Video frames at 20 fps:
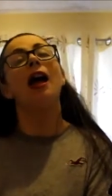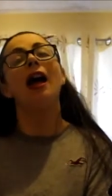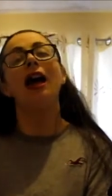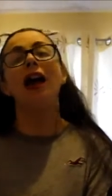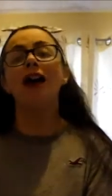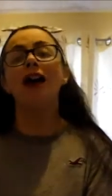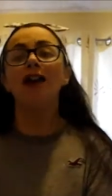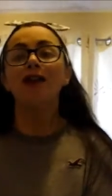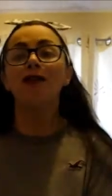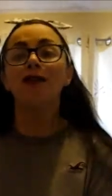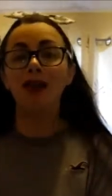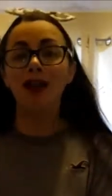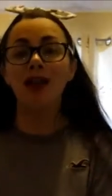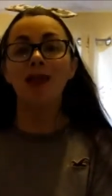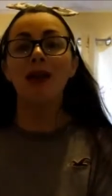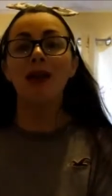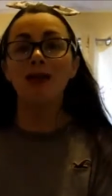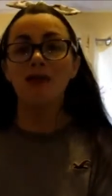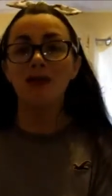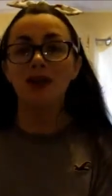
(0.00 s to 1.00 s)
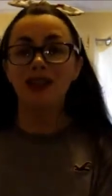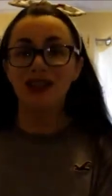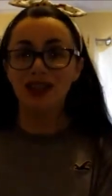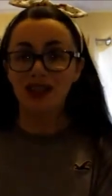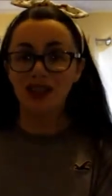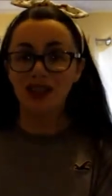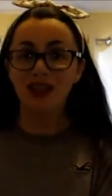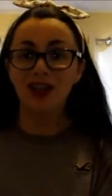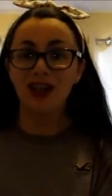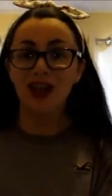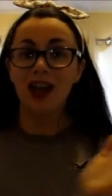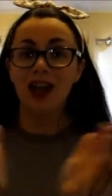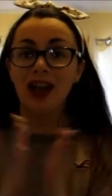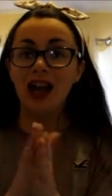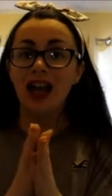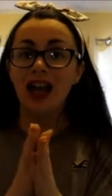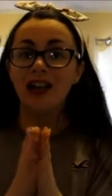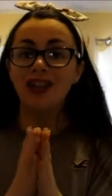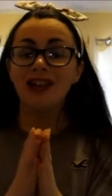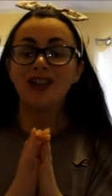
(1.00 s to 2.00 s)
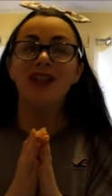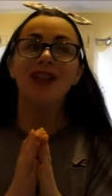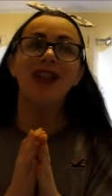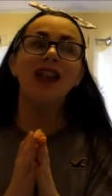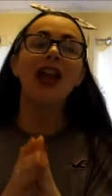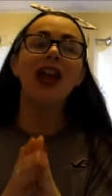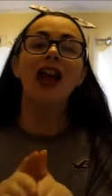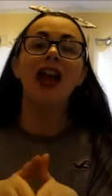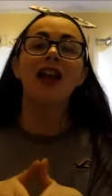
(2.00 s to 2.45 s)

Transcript: and I finally made my decision last night